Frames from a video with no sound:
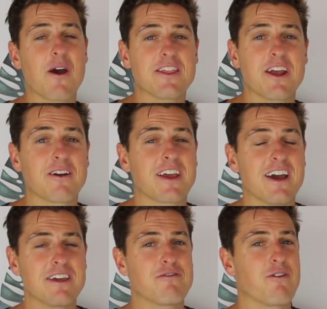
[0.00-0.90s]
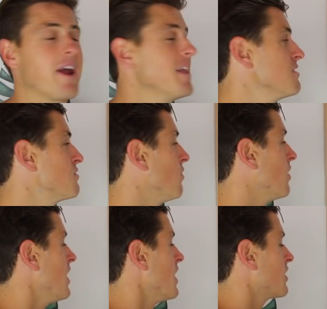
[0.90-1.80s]
go out there and cut your friends
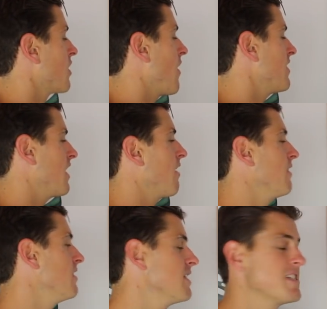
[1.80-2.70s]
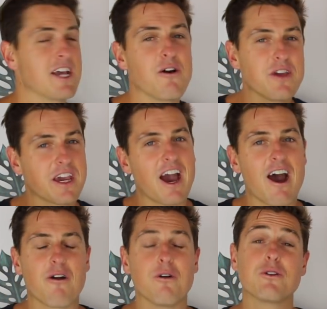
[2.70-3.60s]
or go out there and sell your
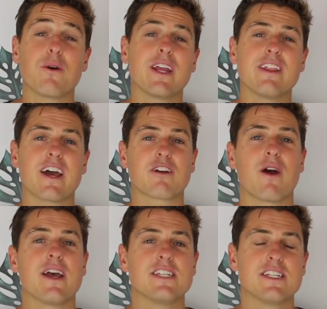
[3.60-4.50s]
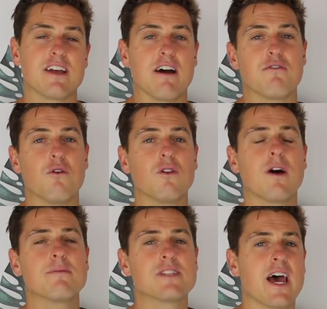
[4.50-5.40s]
car or do any of that crazy stuff. All
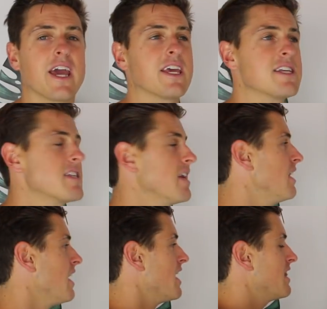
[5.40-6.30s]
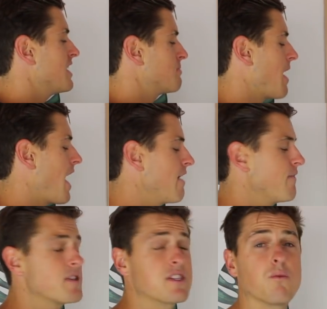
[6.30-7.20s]
I'm saying is that there's
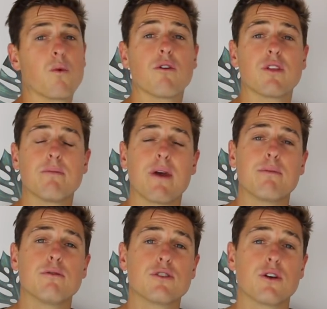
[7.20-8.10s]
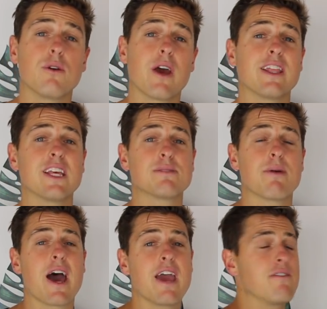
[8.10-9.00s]
behaviors that wealthy people do, and there's
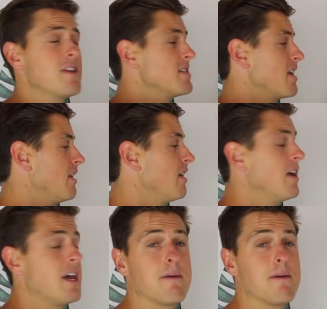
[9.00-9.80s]
behaviors that